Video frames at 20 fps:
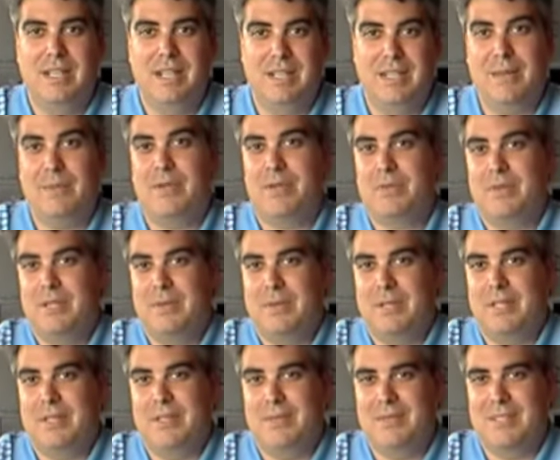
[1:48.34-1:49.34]
And that worked really
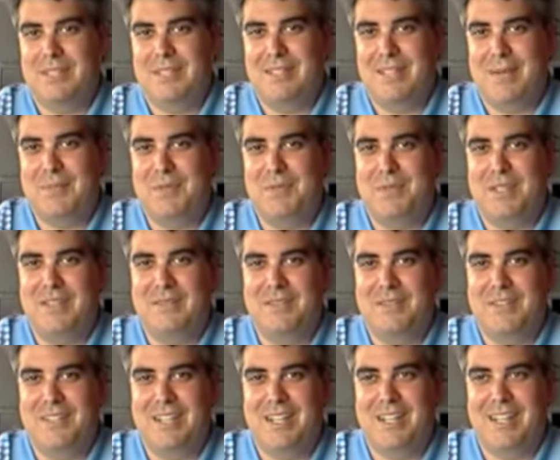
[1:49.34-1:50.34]
well. It happened to be a
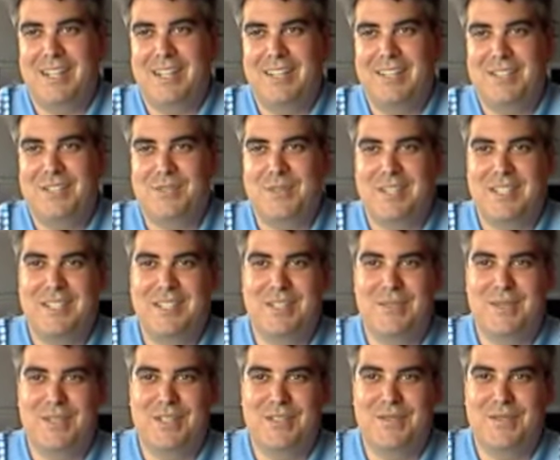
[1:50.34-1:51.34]
very high stress
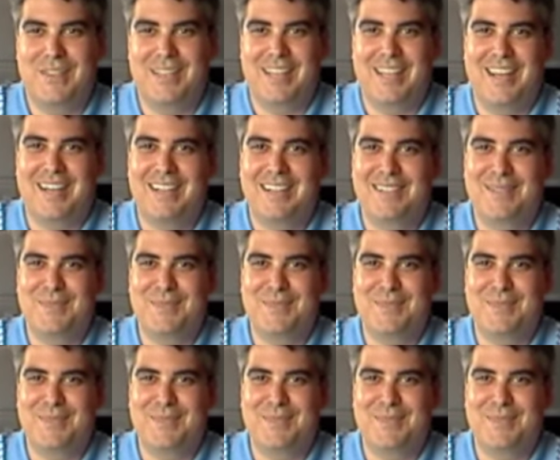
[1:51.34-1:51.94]
situation for the candidates,